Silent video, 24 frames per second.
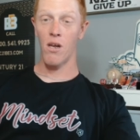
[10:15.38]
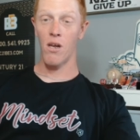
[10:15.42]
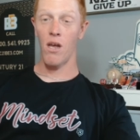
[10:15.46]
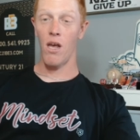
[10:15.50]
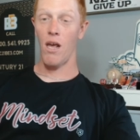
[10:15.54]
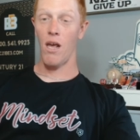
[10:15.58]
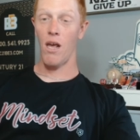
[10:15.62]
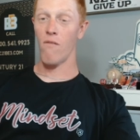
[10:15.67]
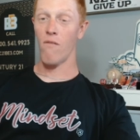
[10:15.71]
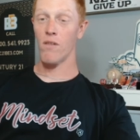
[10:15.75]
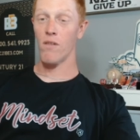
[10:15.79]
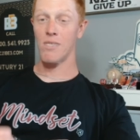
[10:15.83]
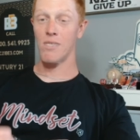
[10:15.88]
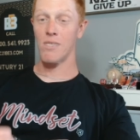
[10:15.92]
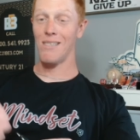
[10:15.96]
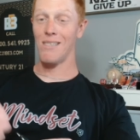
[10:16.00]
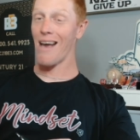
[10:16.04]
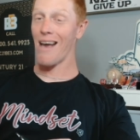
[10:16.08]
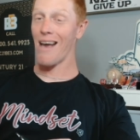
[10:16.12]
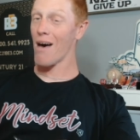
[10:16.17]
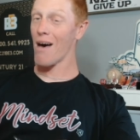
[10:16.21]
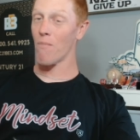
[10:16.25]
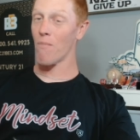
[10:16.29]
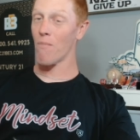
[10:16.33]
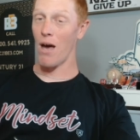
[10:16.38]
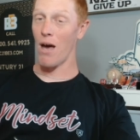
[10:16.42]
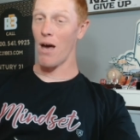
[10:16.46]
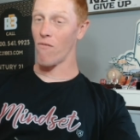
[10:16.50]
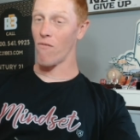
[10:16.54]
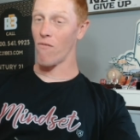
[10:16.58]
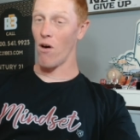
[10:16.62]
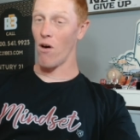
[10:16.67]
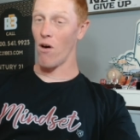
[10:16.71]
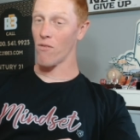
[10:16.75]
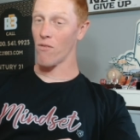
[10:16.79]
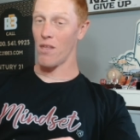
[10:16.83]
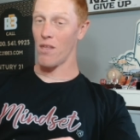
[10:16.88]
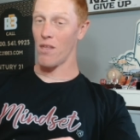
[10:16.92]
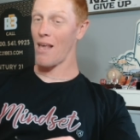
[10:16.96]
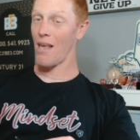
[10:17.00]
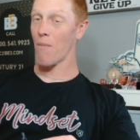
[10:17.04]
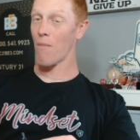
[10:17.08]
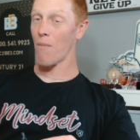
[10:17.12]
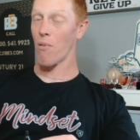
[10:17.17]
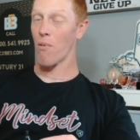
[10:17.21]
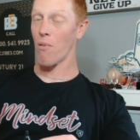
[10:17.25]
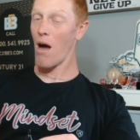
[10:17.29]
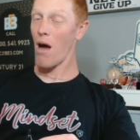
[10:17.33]
If it's not my fault, then
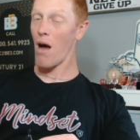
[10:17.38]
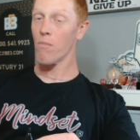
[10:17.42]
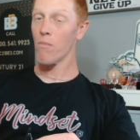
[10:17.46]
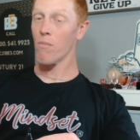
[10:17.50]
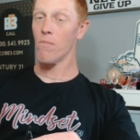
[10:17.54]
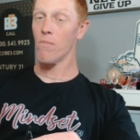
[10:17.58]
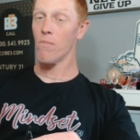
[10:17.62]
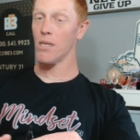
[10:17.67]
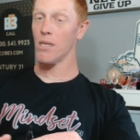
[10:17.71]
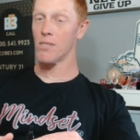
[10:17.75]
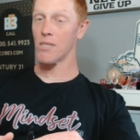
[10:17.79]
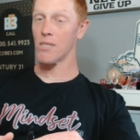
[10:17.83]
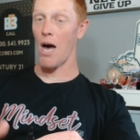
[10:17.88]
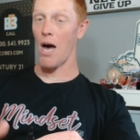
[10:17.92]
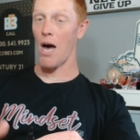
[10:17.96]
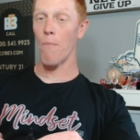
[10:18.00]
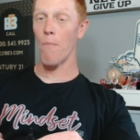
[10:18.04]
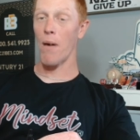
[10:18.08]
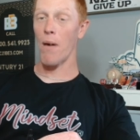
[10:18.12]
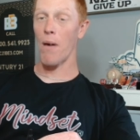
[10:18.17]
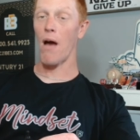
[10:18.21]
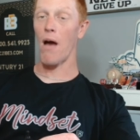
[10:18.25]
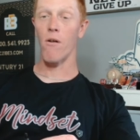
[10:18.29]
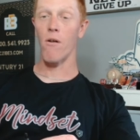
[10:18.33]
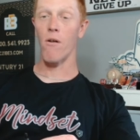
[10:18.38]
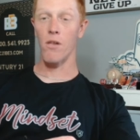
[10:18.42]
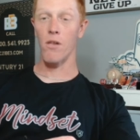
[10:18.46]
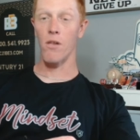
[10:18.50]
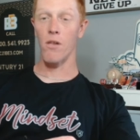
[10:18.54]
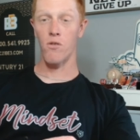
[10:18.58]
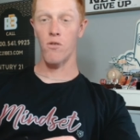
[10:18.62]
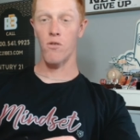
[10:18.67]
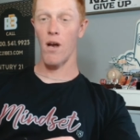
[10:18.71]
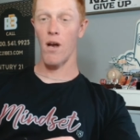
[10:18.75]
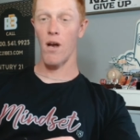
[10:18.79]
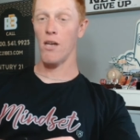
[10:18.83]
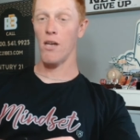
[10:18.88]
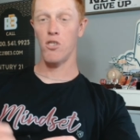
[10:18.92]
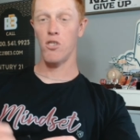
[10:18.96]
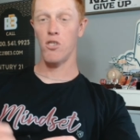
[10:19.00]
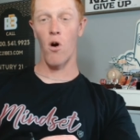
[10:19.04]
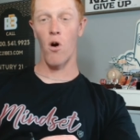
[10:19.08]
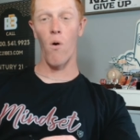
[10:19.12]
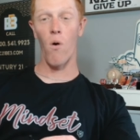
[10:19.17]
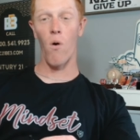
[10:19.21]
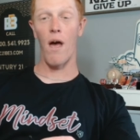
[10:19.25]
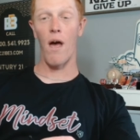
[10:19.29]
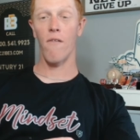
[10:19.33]
that probably means I'm powerless, right? I
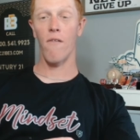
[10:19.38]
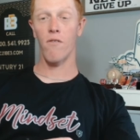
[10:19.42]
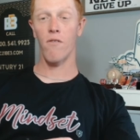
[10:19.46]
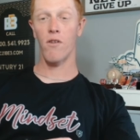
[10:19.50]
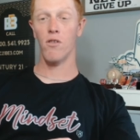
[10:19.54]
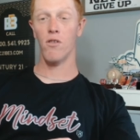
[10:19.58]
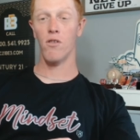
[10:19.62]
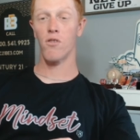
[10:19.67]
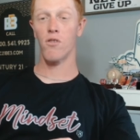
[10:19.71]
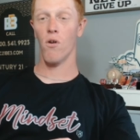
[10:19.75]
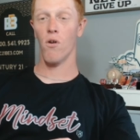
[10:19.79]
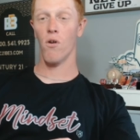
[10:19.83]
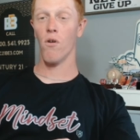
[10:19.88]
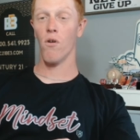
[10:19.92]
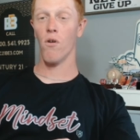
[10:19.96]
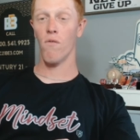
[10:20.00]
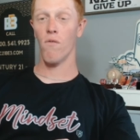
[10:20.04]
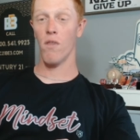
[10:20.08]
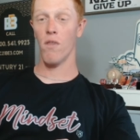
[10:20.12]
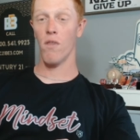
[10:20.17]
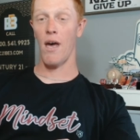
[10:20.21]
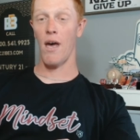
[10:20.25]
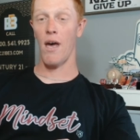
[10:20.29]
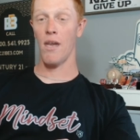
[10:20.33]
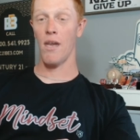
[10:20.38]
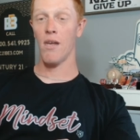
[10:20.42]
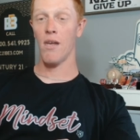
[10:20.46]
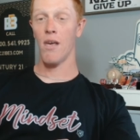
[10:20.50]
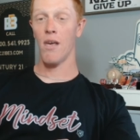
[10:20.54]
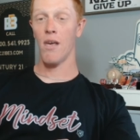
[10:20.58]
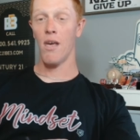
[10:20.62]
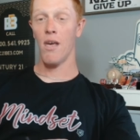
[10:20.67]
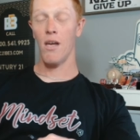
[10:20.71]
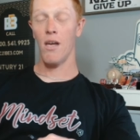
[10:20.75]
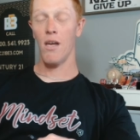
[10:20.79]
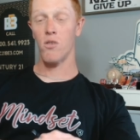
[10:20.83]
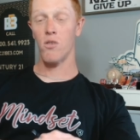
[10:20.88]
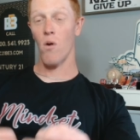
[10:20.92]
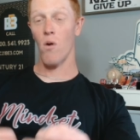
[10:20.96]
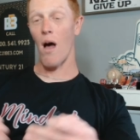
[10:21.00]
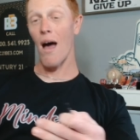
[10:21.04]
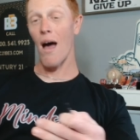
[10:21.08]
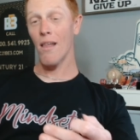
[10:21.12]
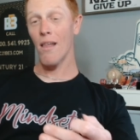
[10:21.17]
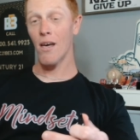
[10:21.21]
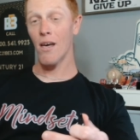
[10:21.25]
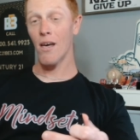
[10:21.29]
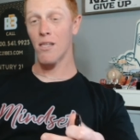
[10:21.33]
don't have control over that. And so
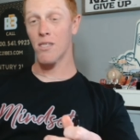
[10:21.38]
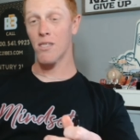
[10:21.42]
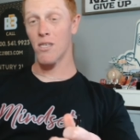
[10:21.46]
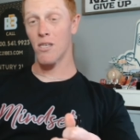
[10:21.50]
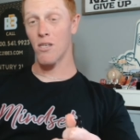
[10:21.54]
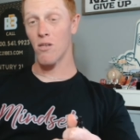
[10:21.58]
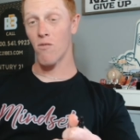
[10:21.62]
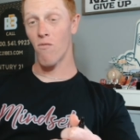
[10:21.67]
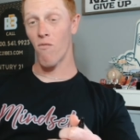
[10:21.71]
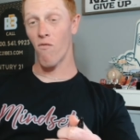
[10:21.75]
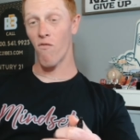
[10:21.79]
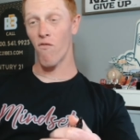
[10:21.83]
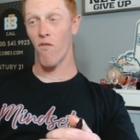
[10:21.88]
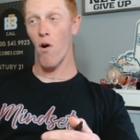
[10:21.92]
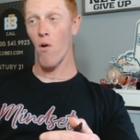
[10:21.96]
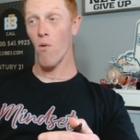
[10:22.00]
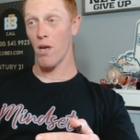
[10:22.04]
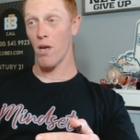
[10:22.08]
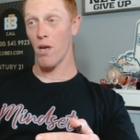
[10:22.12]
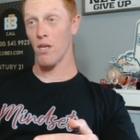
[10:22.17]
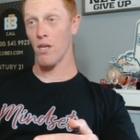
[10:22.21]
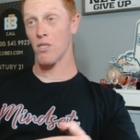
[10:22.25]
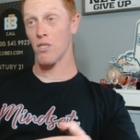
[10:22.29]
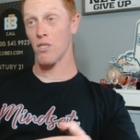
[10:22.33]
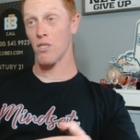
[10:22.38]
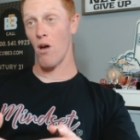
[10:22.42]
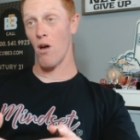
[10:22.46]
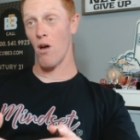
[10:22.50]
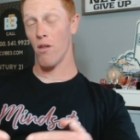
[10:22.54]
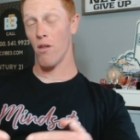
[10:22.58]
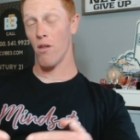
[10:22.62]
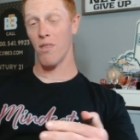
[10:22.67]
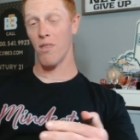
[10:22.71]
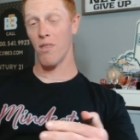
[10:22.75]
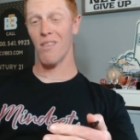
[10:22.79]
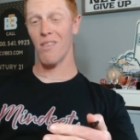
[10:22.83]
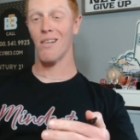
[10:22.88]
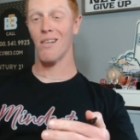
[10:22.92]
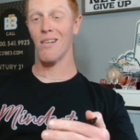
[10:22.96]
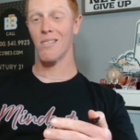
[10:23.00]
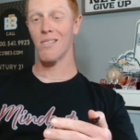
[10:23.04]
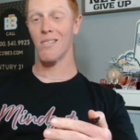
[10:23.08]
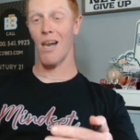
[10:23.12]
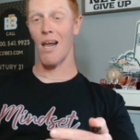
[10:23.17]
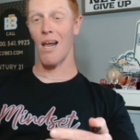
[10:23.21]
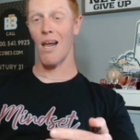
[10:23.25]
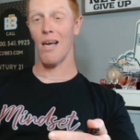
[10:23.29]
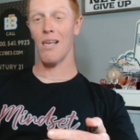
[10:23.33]
I like to focus on the
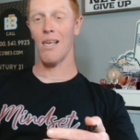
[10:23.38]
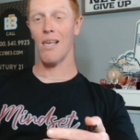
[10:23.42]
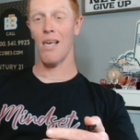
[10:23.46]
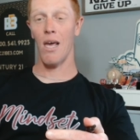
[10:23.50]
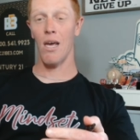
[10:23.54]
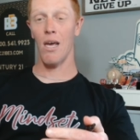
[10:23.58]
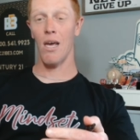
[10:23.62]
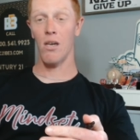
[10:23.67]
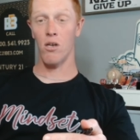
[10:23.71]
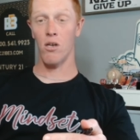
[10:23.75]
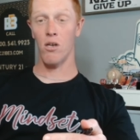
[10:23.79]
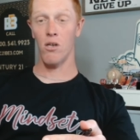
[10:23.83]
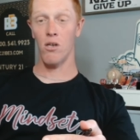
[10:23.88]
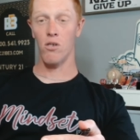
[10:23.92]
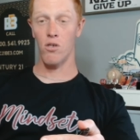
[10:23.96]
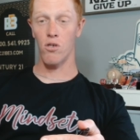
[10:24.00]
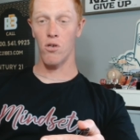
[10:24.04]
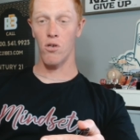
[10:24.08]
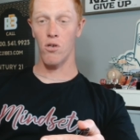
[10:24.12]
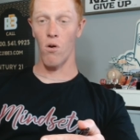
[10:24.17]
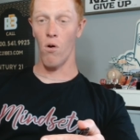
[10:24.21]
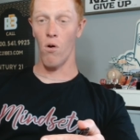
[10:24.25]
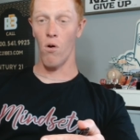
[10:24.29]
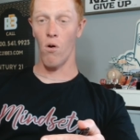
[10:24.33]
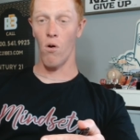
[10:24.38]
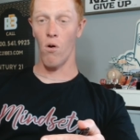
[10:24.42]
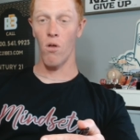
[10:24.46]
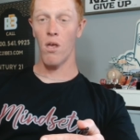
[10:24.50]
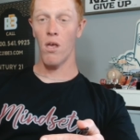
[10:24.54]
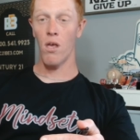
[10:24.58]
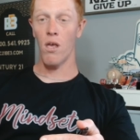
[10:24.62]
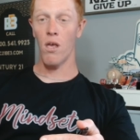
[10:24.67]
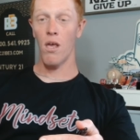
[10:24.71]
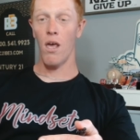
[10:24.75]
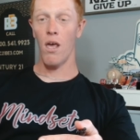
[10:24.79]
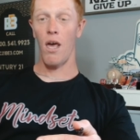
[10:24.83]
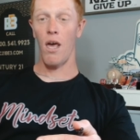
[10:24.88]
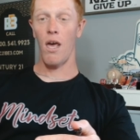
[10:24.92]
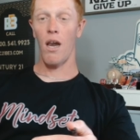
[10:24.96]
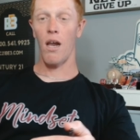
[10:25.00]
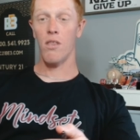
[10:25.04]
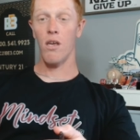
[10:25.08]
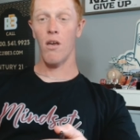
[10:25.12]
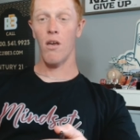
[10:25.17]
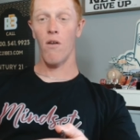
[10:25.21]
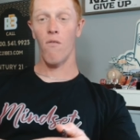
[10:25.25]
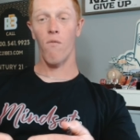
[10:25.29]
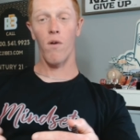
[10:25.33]
things that I can control. And I
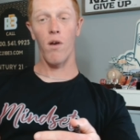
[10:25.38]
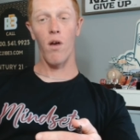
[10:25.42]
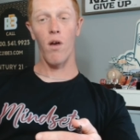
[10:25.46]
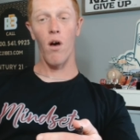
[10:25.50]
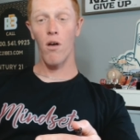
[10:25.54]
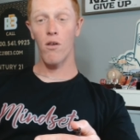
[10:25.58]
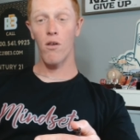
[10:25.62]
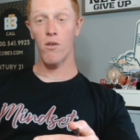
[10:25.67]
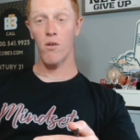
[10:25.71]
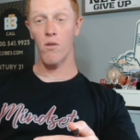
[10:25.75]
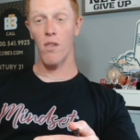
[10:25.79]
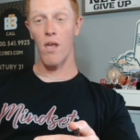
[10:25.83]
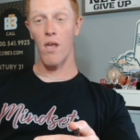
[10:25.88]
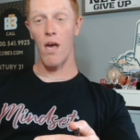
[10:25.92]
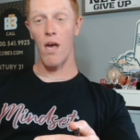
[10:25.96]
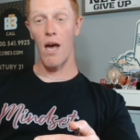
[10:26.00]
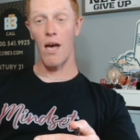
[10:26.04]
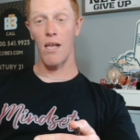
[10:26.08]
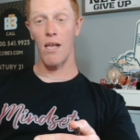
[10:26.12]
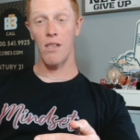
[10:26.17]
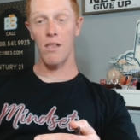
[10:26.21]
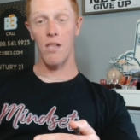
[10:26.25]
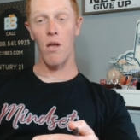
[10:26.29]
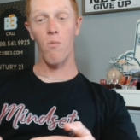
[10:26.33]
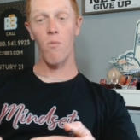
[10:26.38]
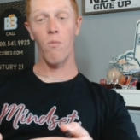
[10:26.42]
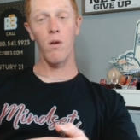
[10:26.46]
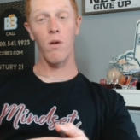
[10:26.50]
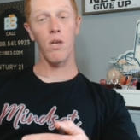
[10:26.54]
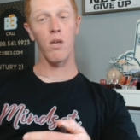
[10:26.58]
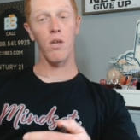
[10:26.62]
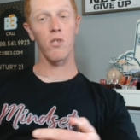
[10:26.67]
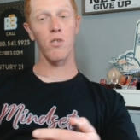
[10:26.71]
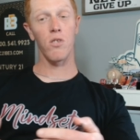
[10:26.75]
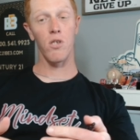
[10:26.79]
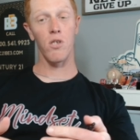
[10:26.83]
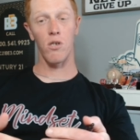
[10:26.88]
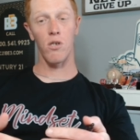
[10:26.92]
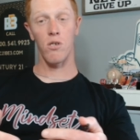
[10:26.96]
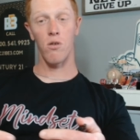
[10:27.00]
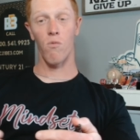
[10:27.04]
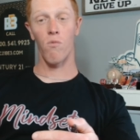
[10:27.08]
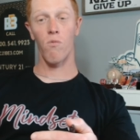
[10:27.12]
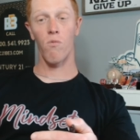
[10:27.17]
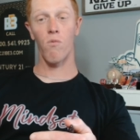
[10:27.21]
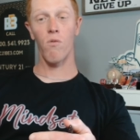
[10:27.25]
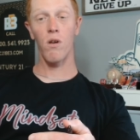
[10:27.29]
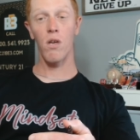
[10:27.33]
think if we all do that, then we can start to
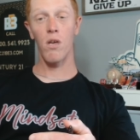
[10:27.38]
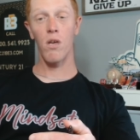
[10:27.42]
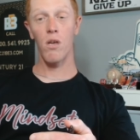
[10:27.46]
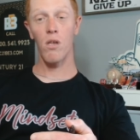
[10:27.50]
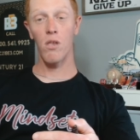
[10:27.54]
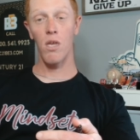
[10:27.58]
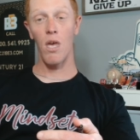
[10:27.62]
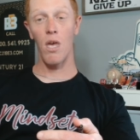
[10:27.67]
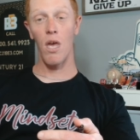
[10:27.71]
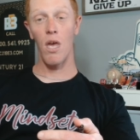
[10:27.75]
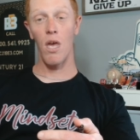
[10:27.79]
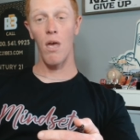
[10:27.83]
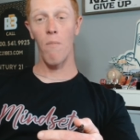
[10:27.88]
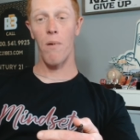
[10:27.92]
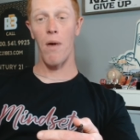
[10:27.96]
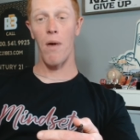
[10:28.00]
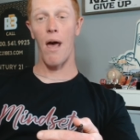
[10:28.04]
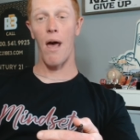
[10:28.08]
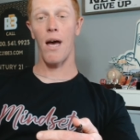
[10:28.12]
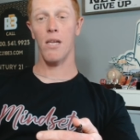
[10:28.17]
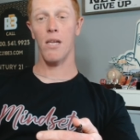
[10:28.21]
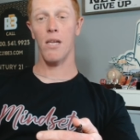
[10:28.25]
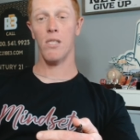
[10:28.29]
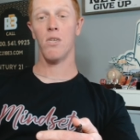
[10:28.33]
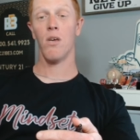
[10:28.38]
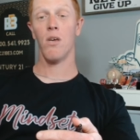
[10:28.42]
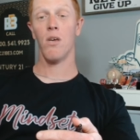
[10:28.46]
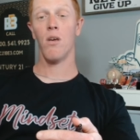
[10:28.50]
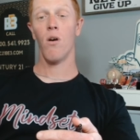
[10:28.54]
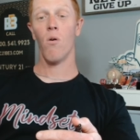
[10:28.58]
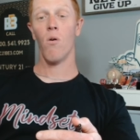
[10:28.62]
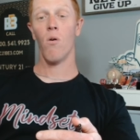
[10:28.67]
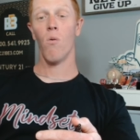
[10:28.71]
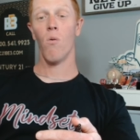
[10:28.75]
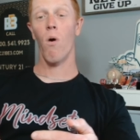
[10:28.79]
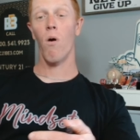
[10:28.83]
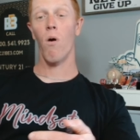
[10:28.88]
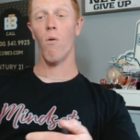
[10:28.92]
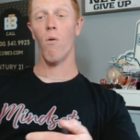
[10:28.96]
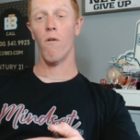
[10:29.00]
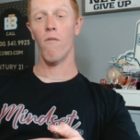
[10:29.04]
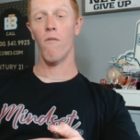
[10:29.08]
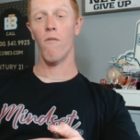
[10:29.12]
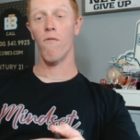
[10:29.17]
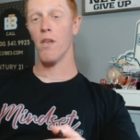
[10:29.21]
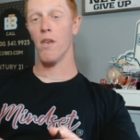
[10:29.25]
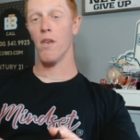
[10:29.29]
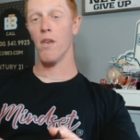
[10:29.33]
really impact what we're
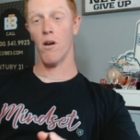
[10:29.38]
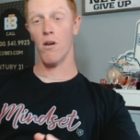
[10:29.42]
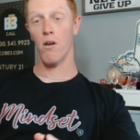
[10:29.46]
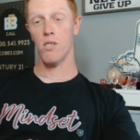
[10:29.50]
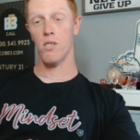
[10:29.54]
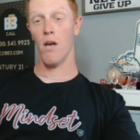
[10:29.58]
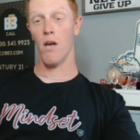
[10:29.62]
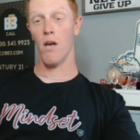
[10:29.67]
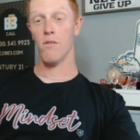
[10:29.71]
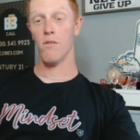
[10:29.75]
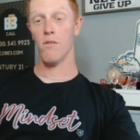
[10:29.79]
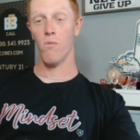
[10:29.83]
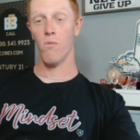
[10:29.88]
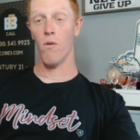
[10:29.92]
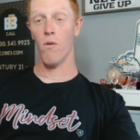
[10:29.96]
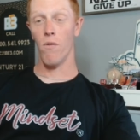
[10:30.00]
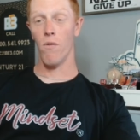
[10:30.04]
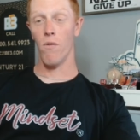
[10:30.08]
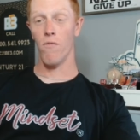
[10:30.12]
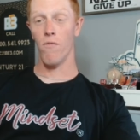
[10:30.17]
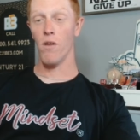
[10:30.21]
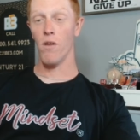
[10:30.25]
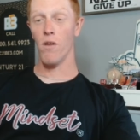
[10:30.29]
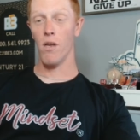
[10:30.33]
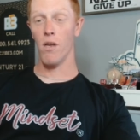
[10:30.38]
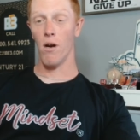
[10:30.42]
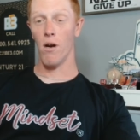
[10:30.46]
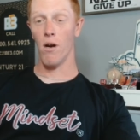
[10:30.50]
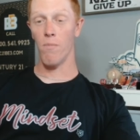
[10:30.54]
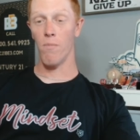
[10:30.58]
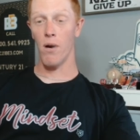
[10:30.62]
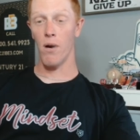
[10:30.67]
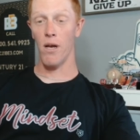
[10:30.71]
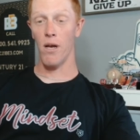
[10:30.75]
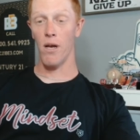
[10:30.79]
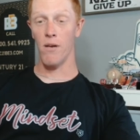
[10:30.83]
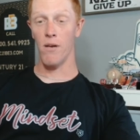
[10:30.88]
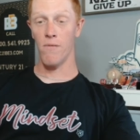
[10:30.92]
feeding ourselves and what we're feeding our brain.